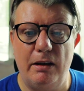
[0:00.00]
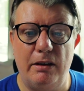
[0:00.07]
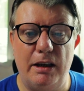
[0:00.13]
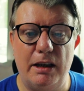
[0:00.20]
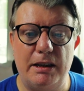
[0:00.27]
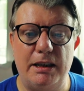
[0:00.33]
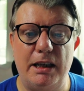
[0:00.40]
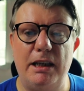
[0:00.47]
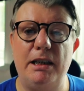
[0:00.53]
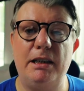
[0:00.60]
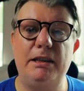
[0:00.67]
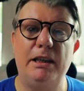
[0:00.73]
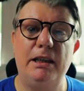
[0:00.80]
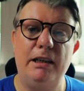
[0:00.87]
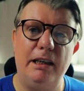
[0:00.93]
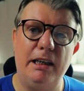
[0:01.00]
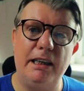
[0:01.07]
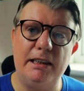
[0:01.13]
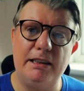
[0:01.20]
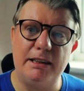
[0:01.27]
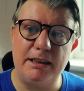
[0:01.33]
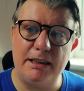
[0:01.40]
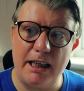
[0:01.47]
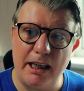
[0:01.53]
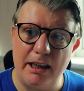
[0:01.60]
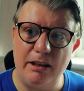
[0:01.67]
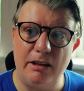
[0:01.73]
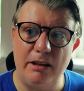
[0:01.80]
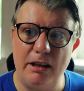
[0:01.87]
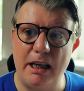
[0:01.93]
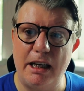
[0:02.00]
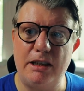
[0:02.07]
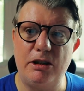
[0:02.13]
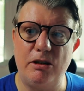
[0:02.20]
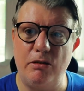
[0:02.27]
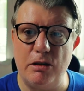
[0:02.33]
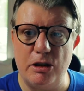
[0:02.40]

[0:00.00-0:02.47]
This is his second letter.